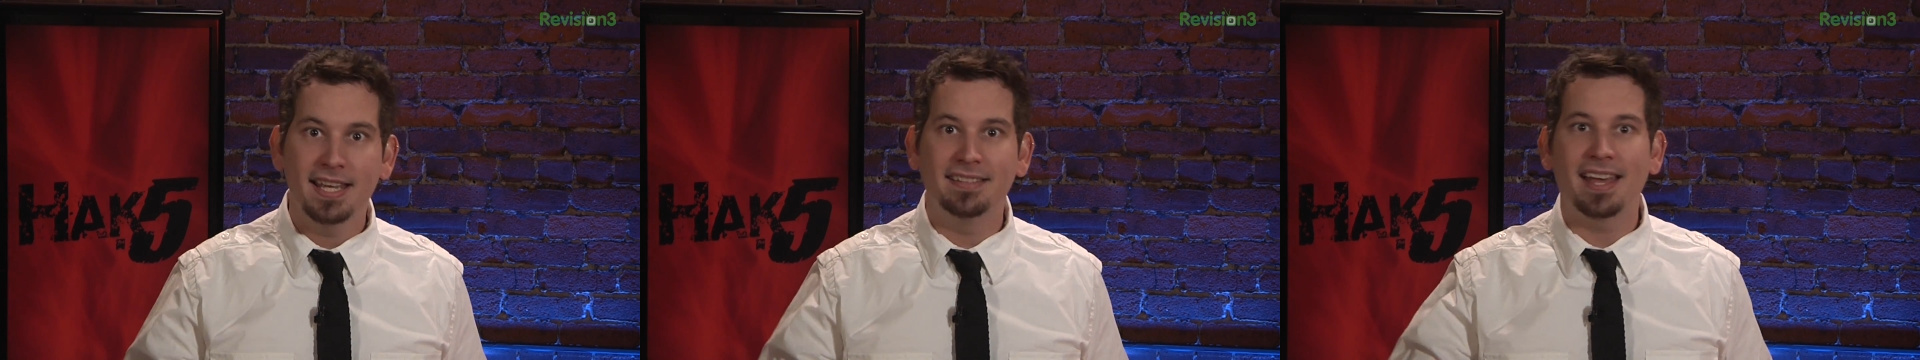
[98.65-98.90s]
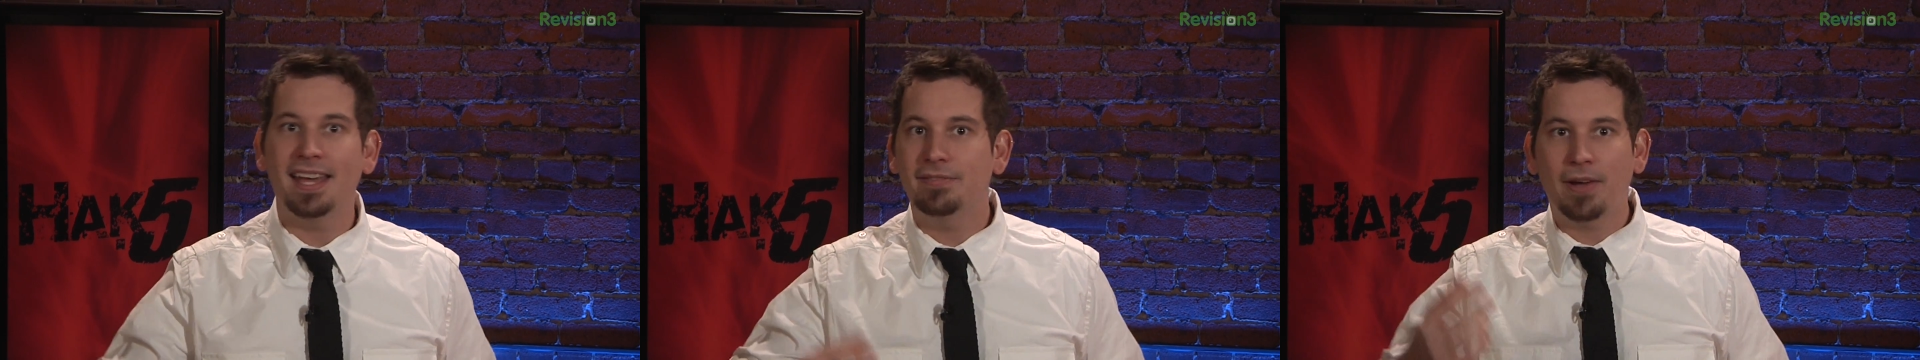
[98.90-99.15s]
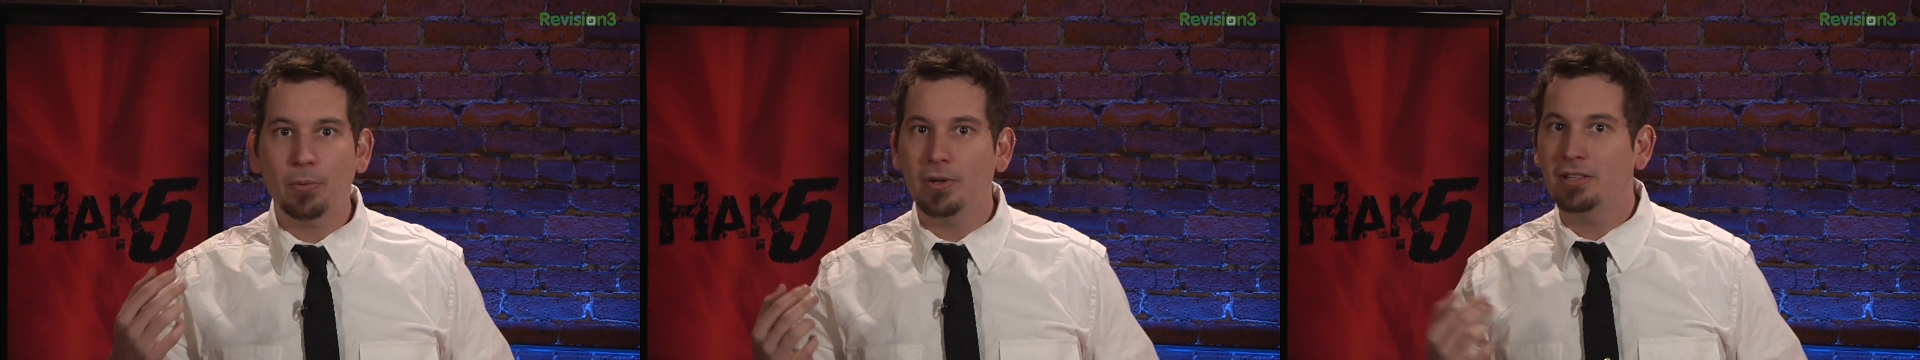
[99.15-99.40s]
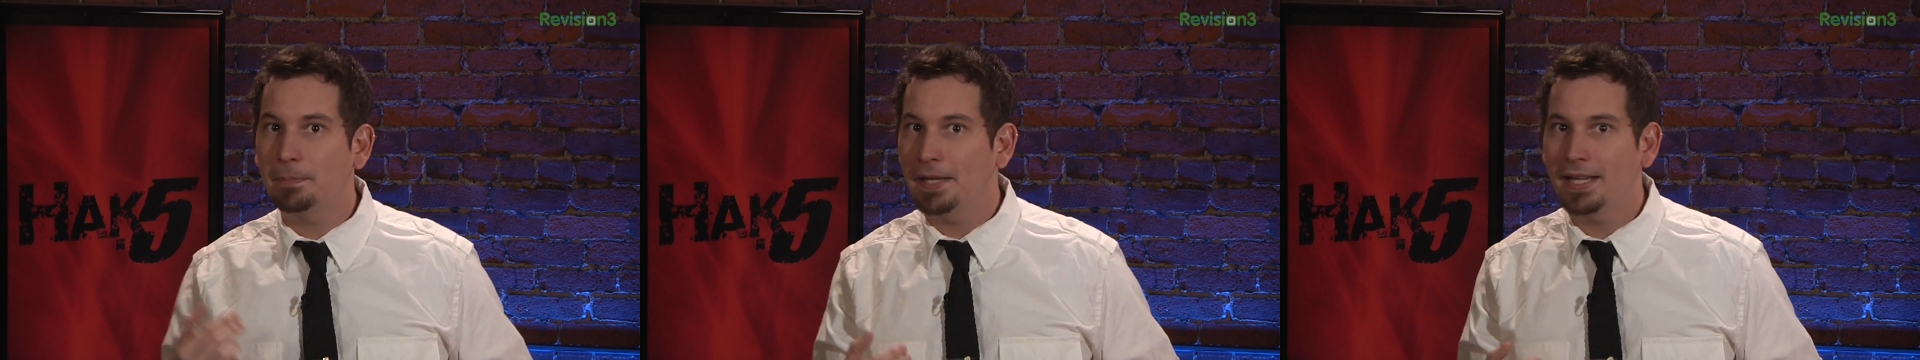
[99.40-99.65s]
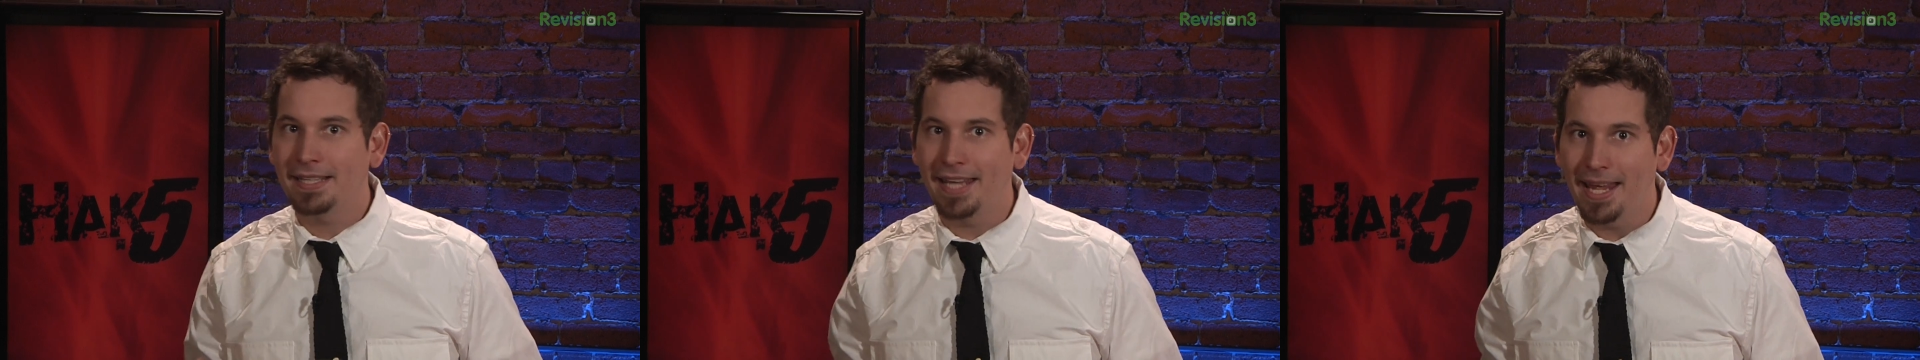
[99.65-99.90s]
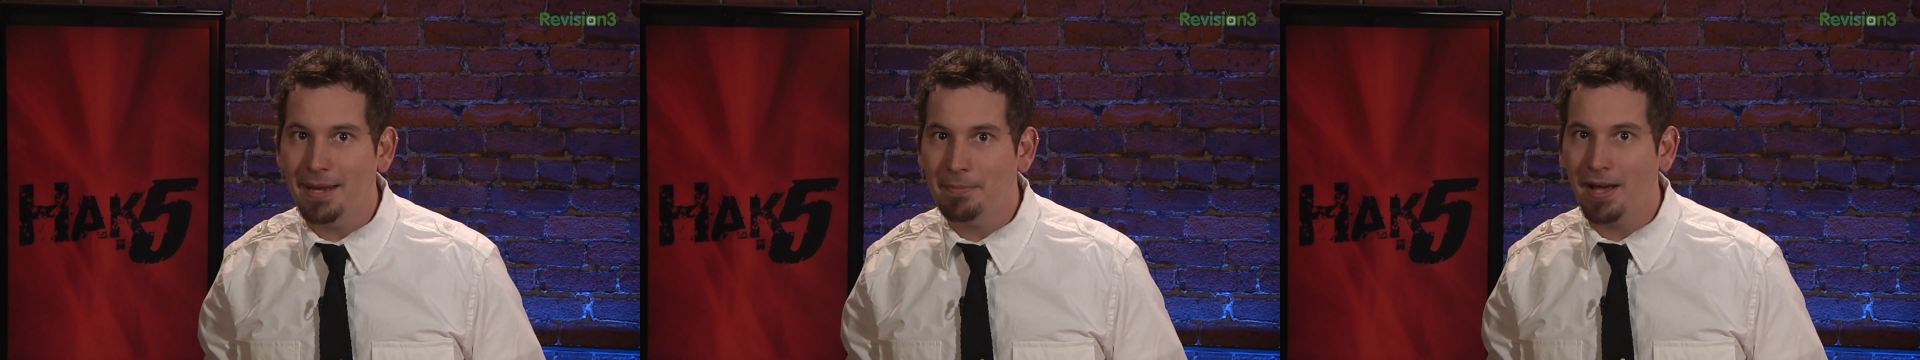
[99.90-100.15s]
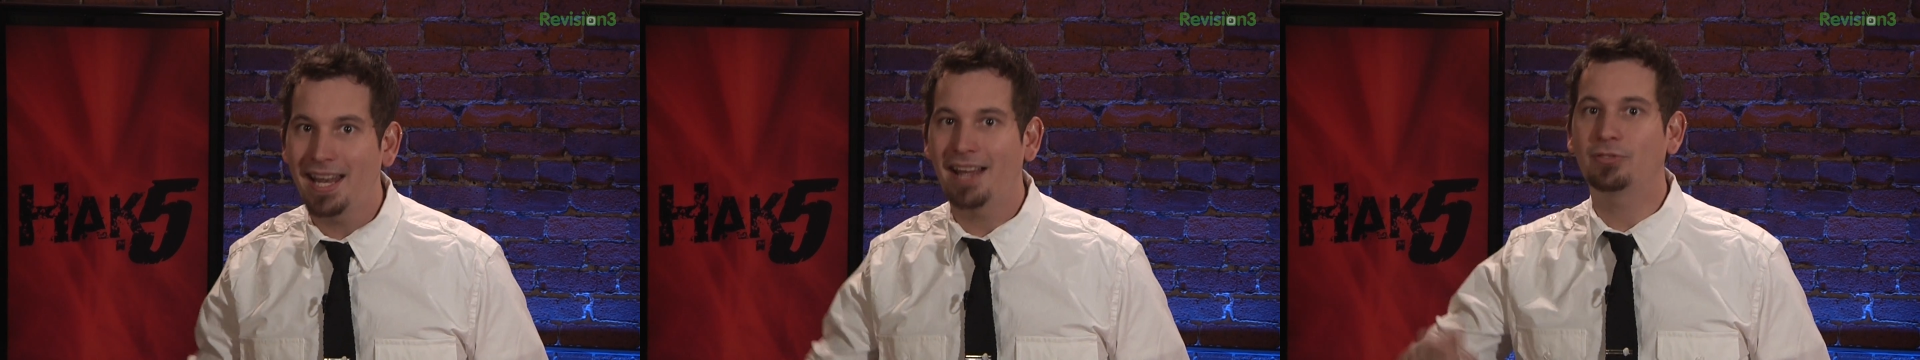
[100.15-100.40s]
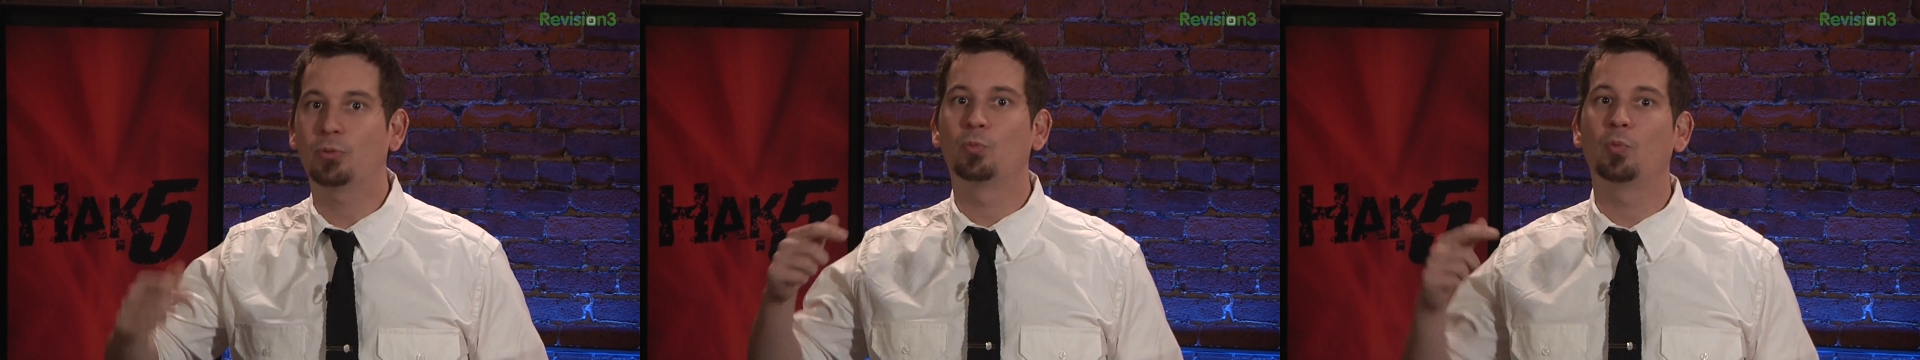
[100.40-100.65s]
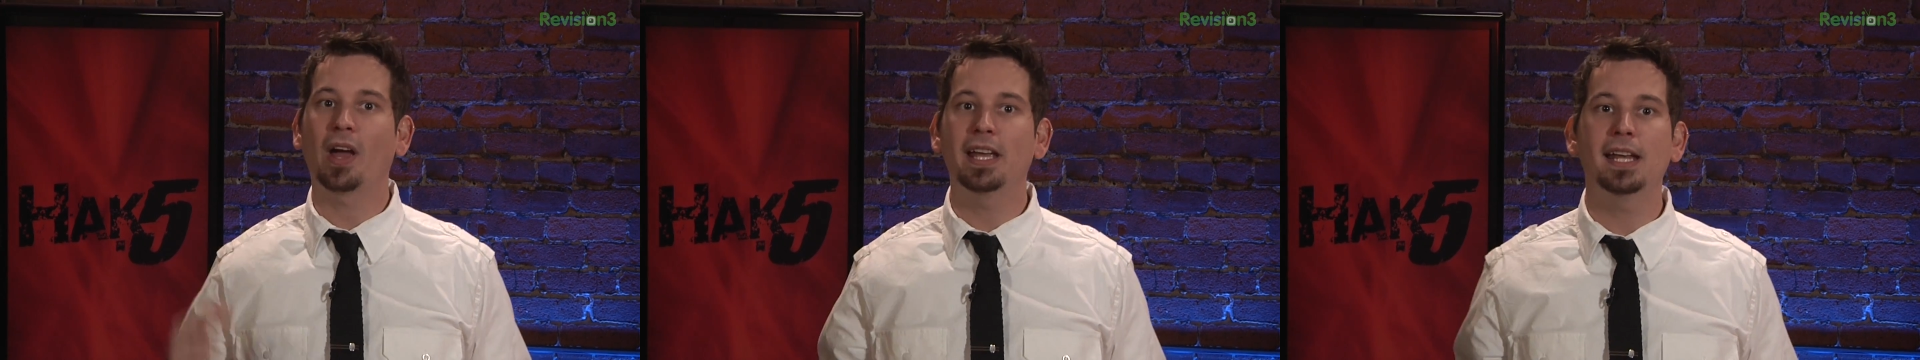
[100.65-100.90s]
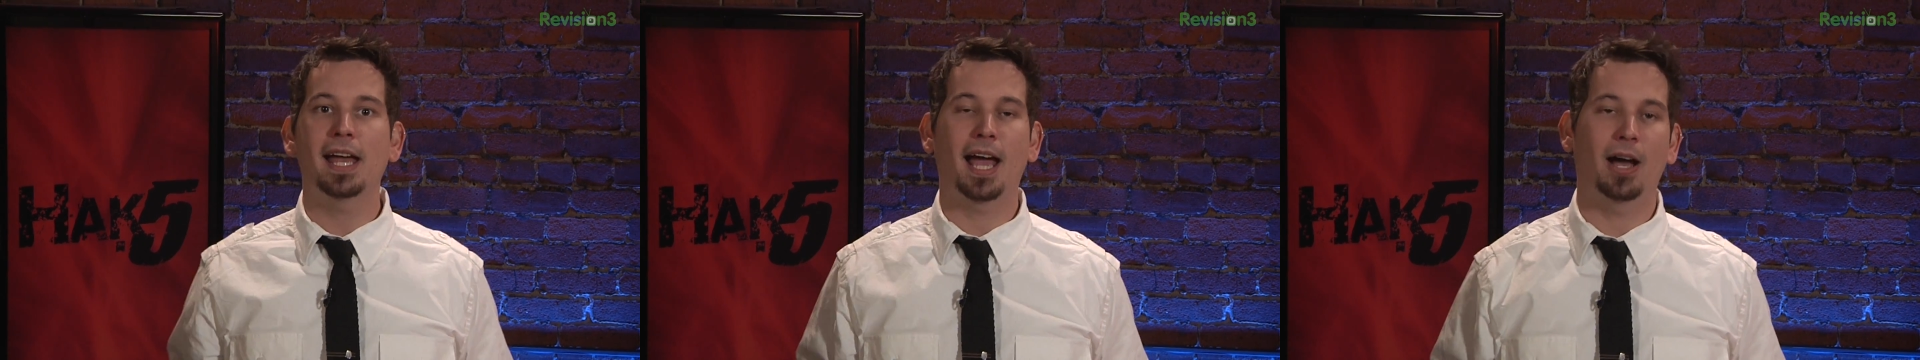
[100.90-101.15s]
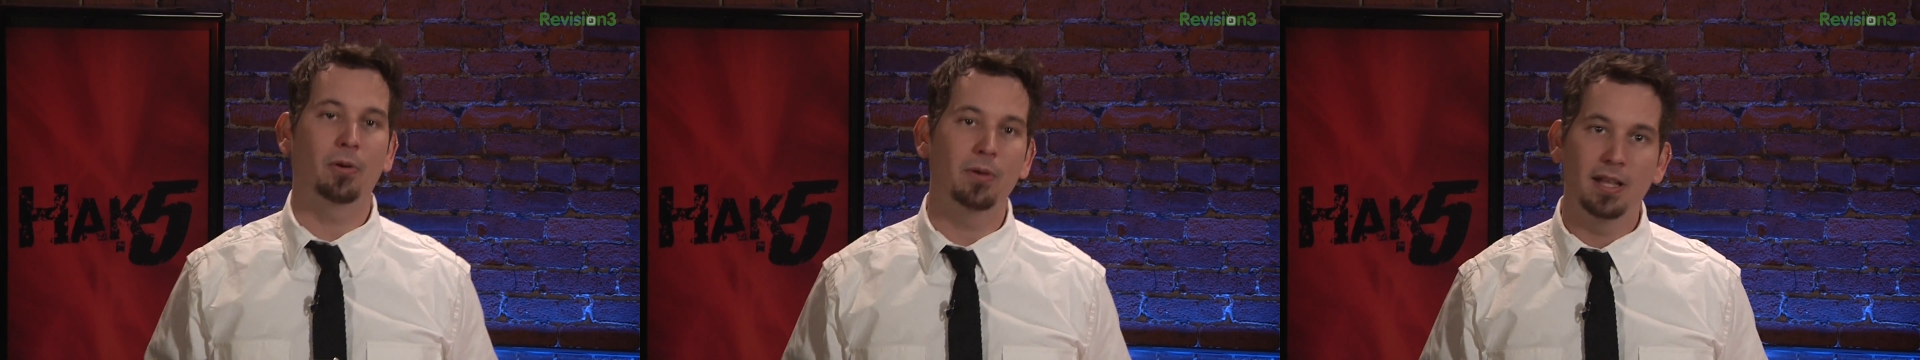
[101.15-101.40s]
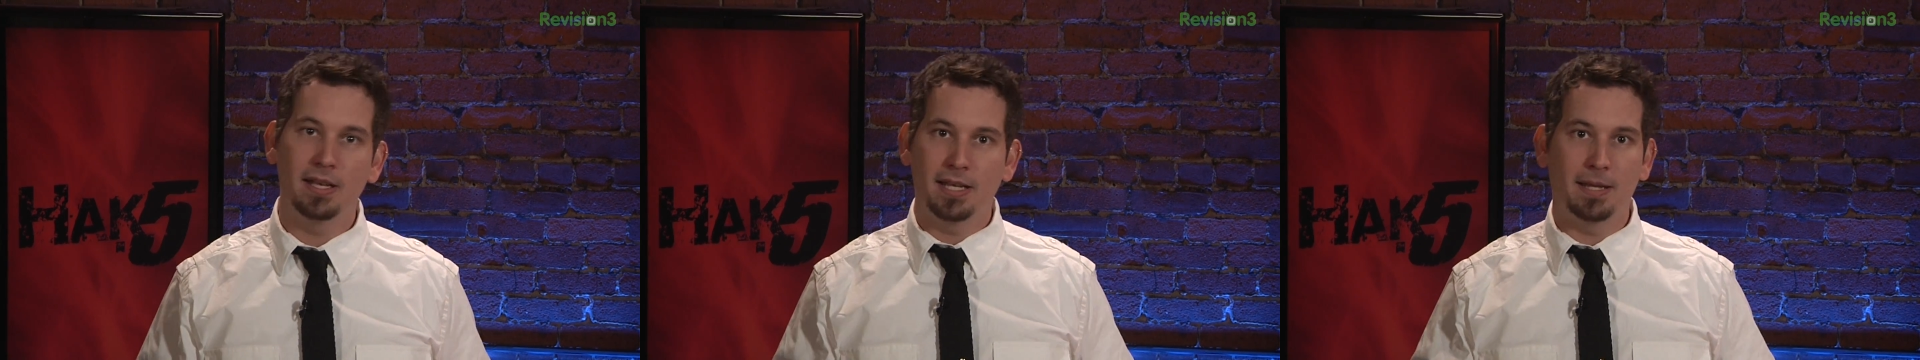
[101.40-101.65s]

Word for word: is that if I wanted to play a game, I'd have to write it out